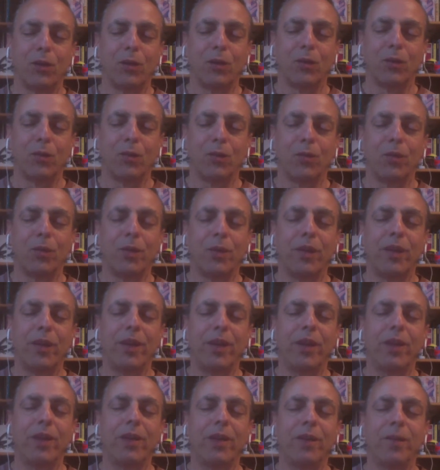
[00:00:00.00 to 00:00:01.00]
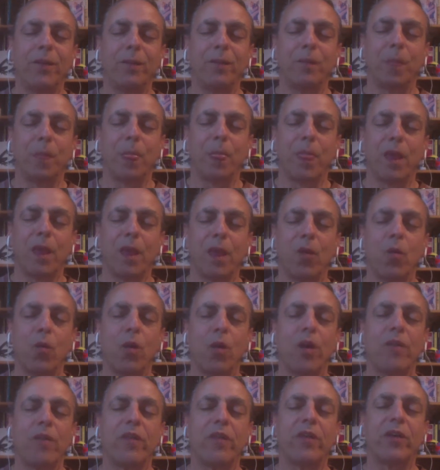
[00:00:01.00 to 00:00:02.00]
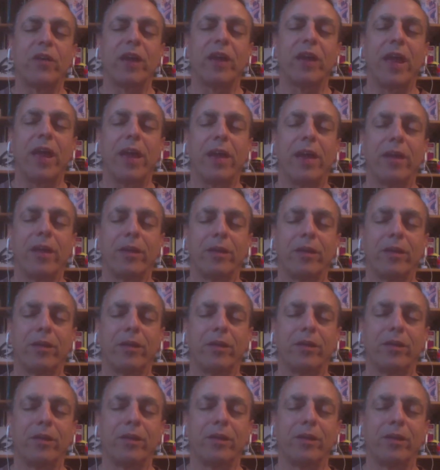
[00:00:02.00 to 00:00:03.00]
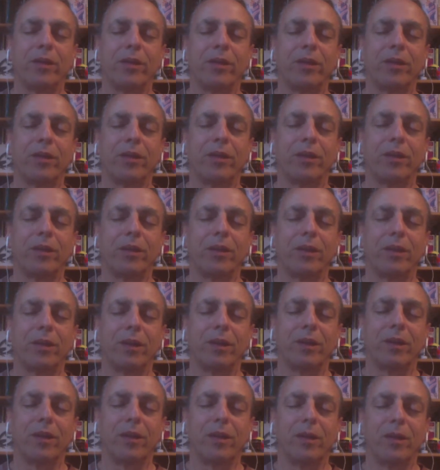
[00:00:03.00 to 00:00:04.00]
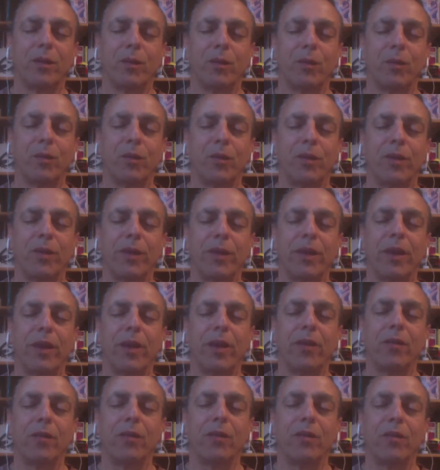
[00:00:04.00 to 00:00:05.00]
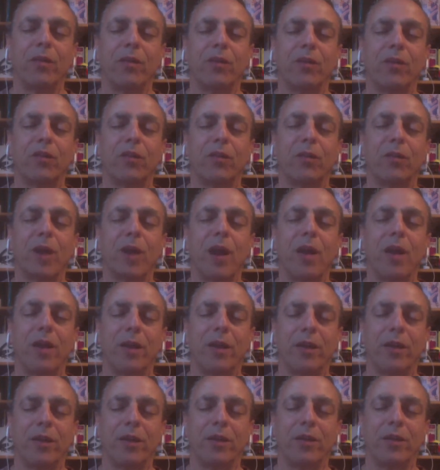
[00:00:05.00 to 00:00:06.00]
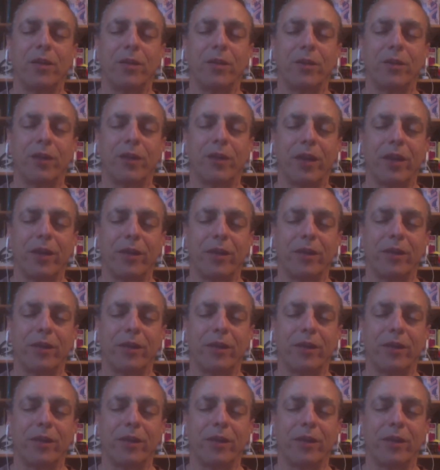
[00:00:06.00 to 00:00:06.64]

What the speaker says: Breathing in, aware of your hands, breathing out, smiling to your hands.